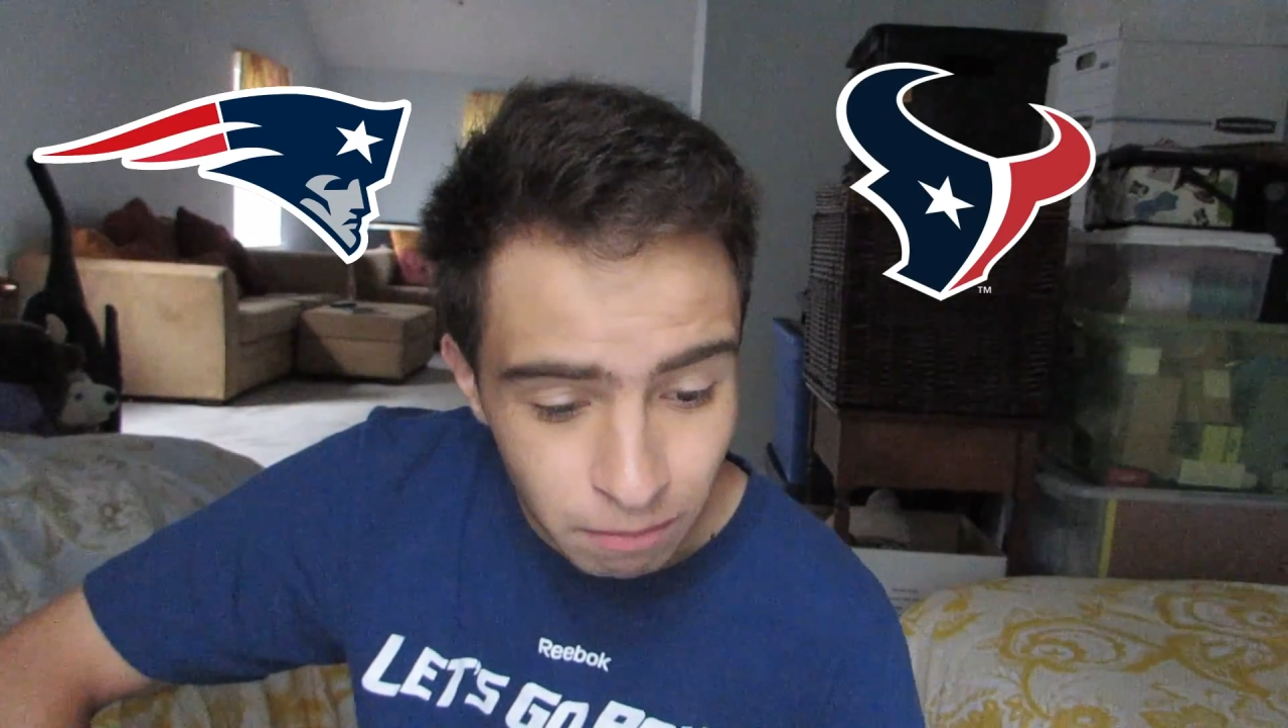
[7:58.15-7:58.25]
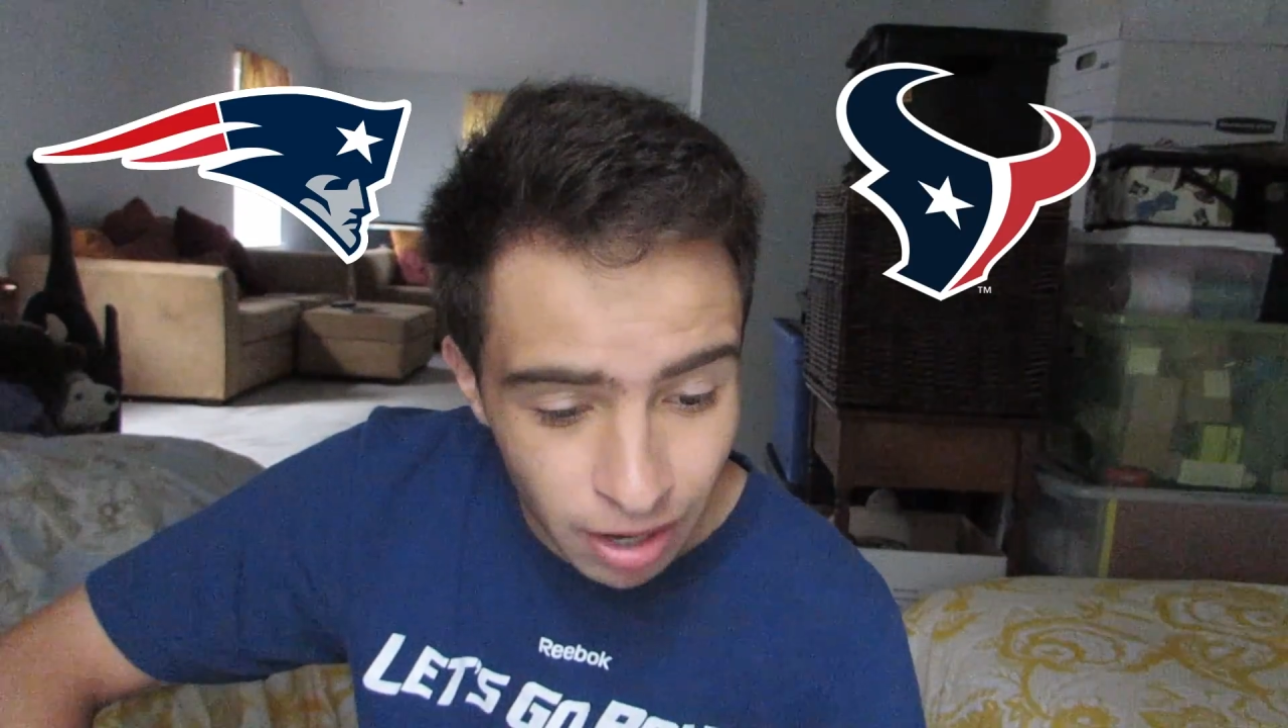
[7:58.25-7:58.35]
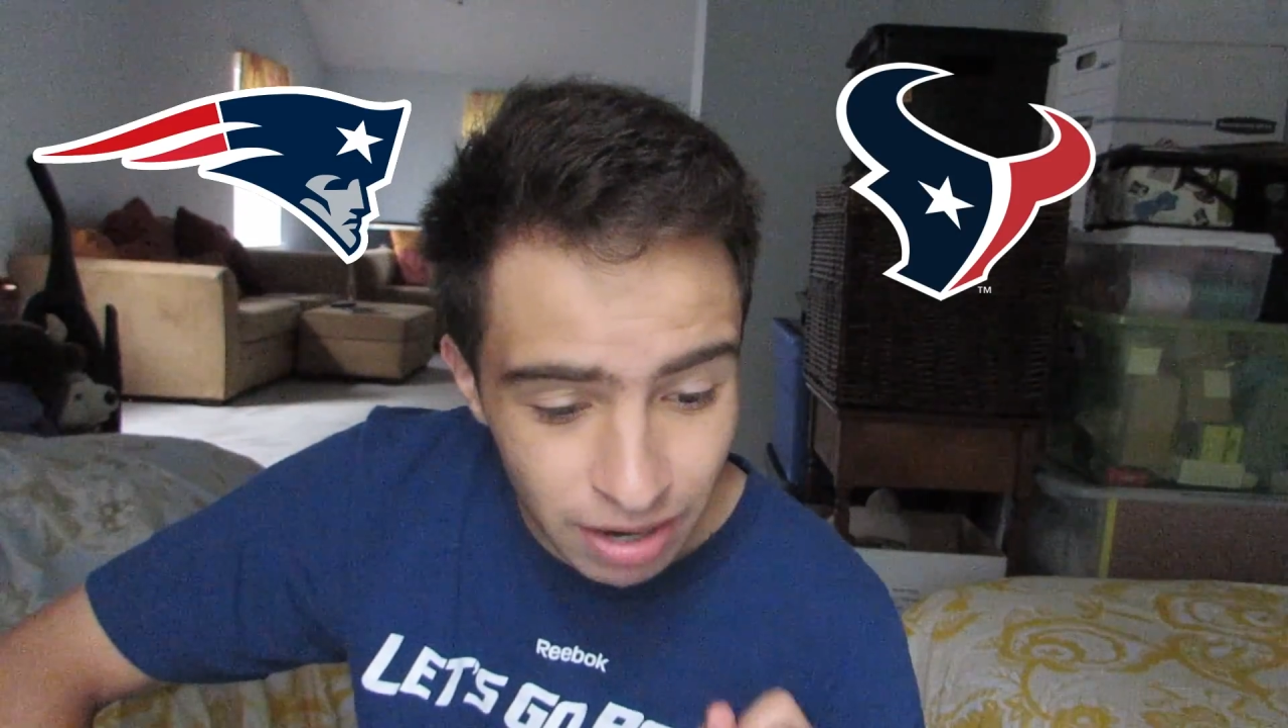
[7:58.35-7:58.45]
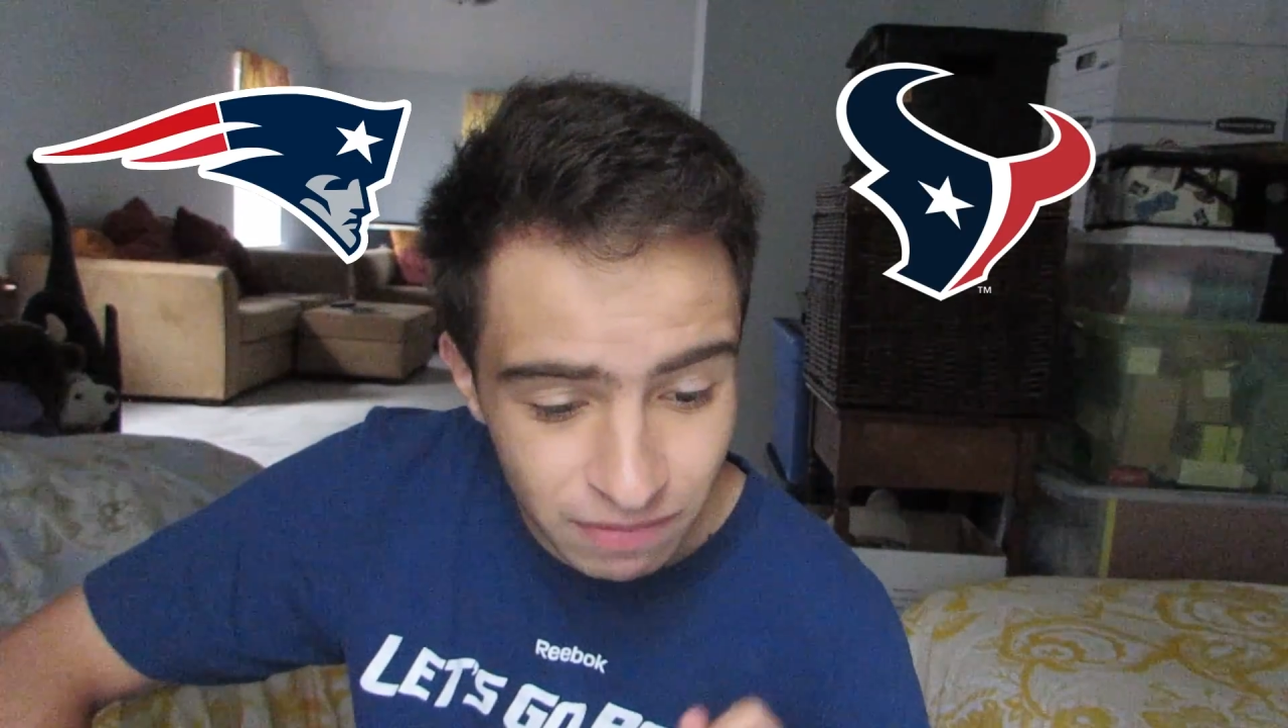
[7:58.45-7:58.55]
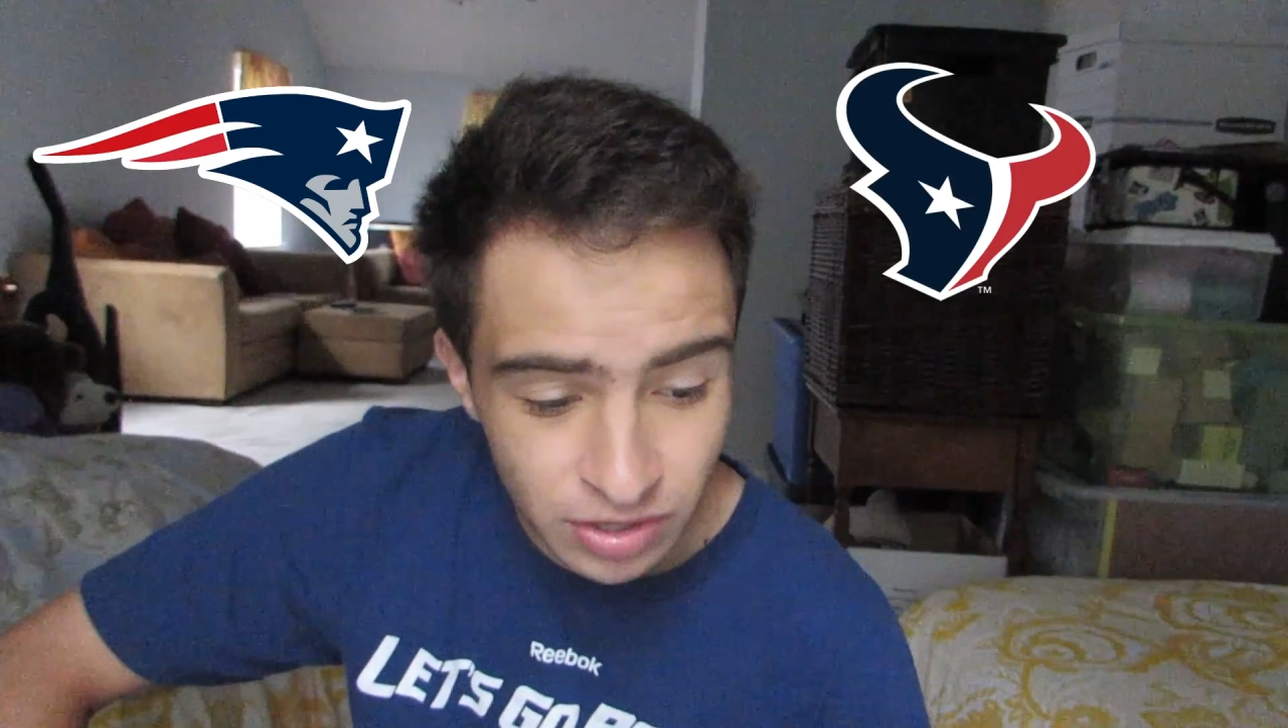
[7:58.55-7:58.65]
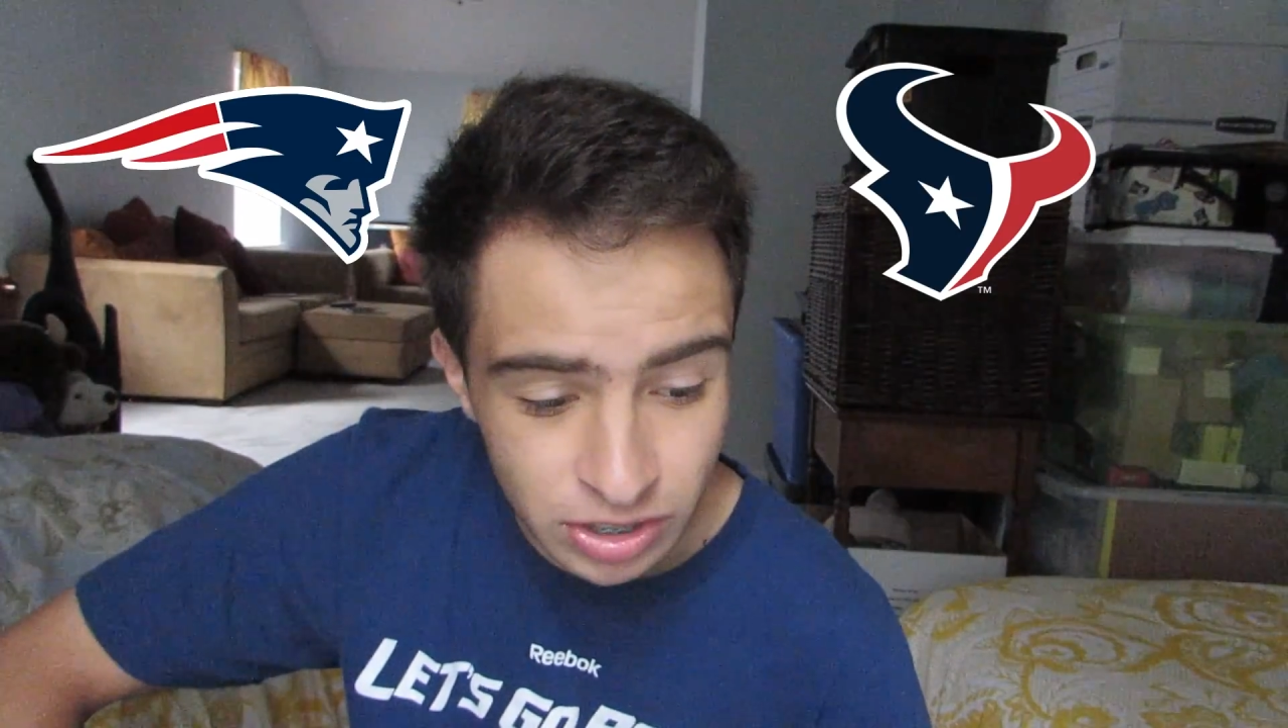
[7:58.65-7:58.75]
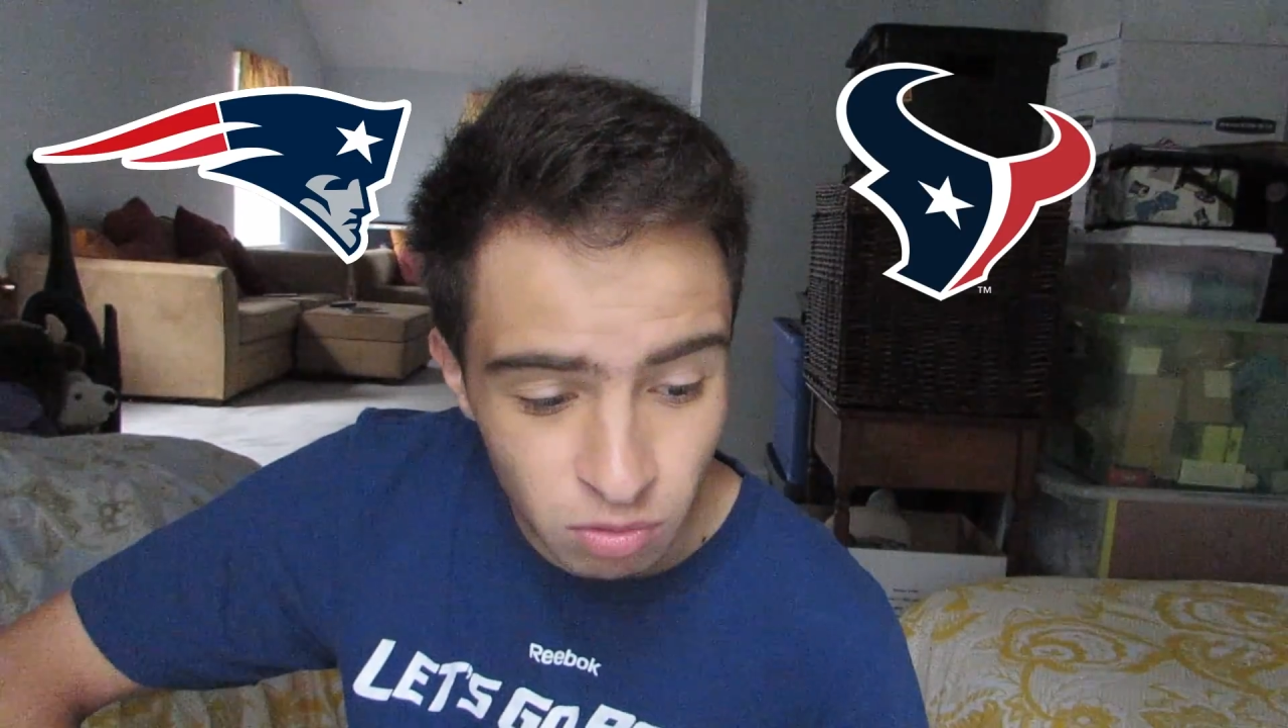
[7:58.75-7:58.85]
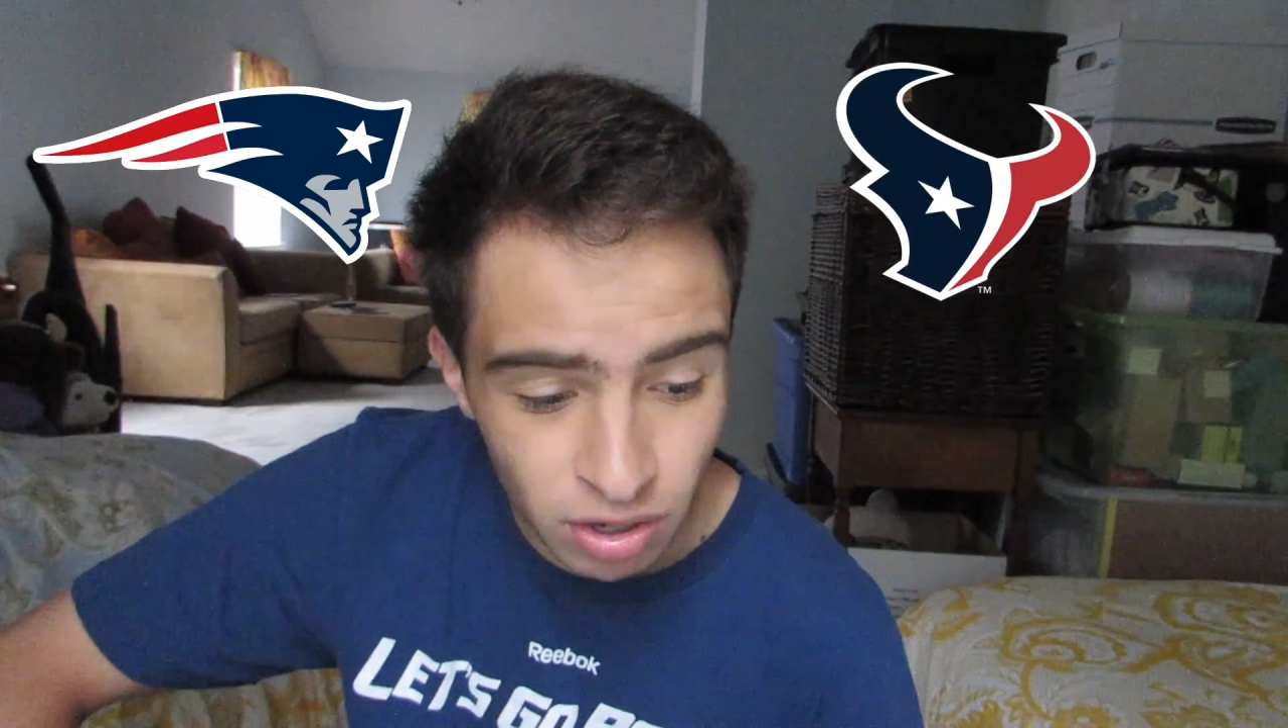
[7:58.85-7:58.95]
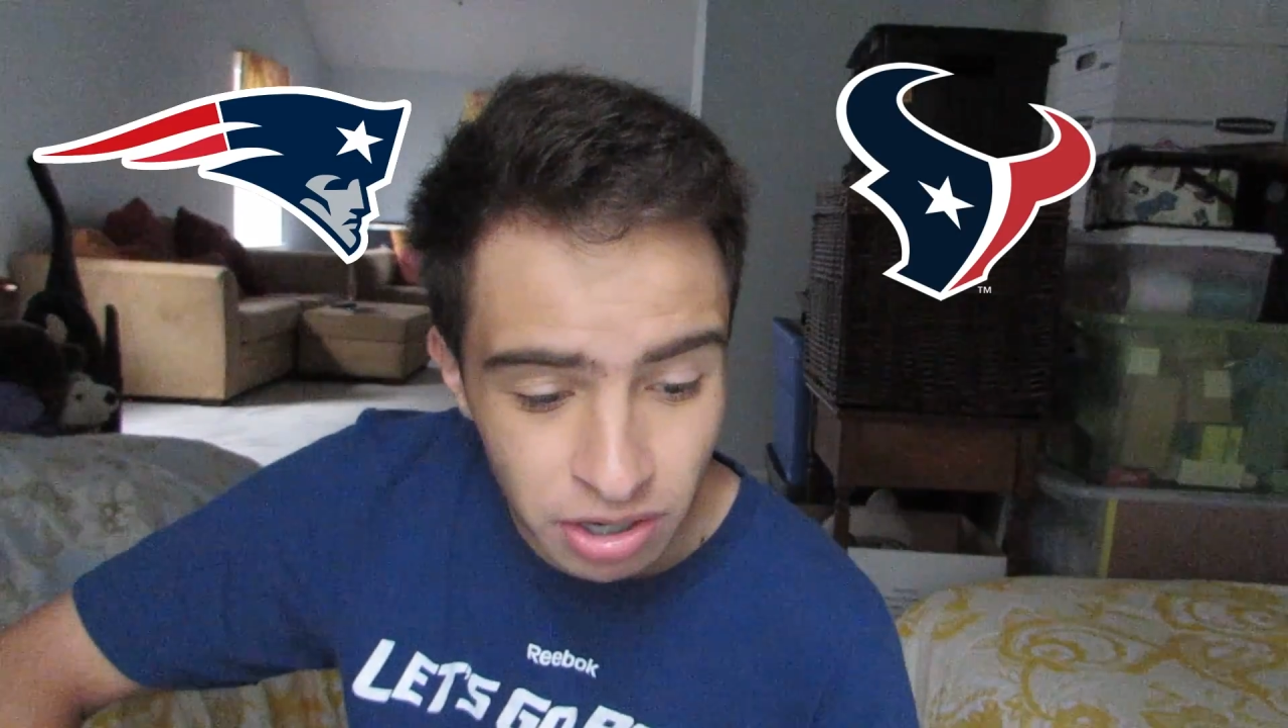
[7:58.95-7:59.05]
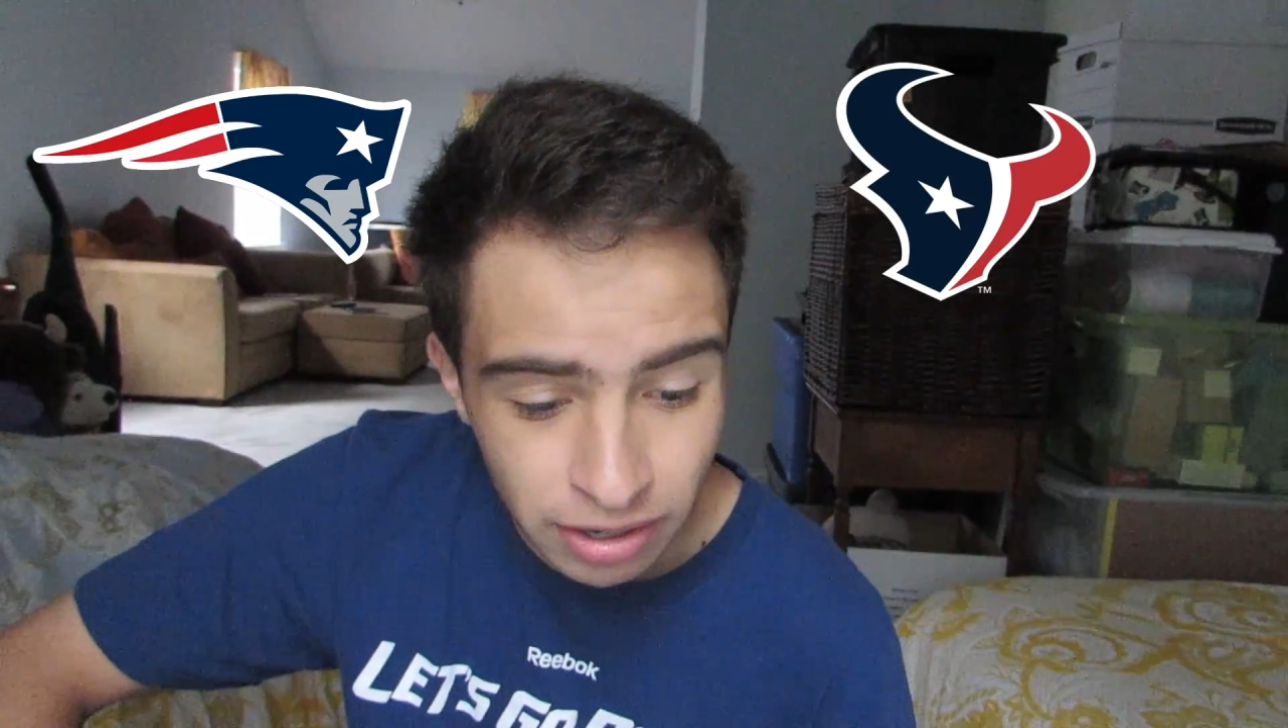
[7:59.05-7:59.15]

But for this one,